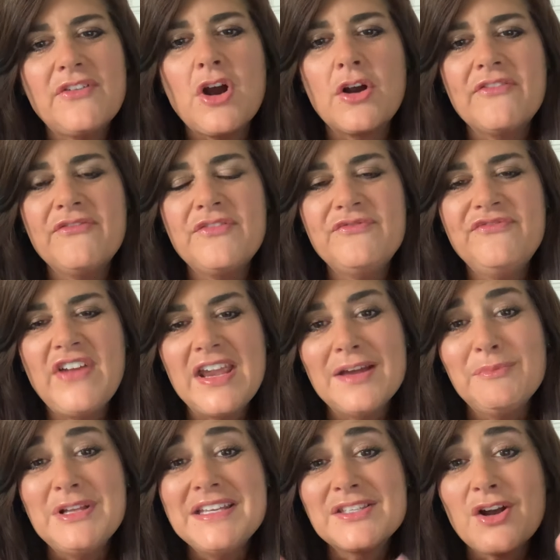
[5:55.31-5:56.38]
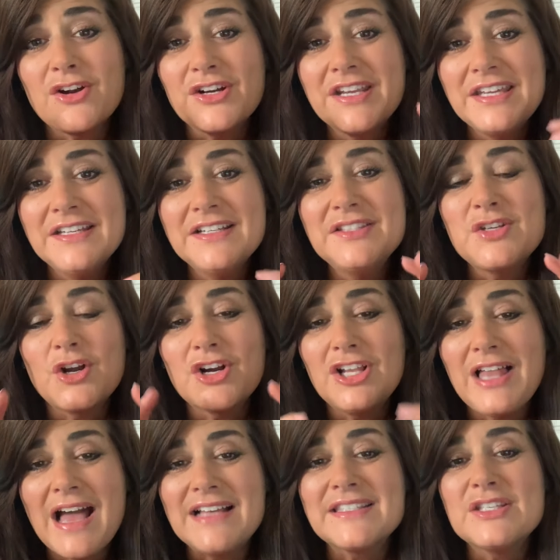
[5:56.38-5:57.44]
Our families, our kids, our
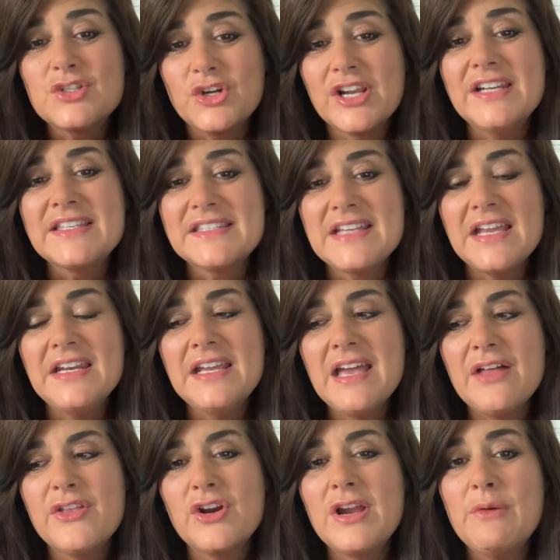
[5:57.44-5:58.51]
classes are going to stay together,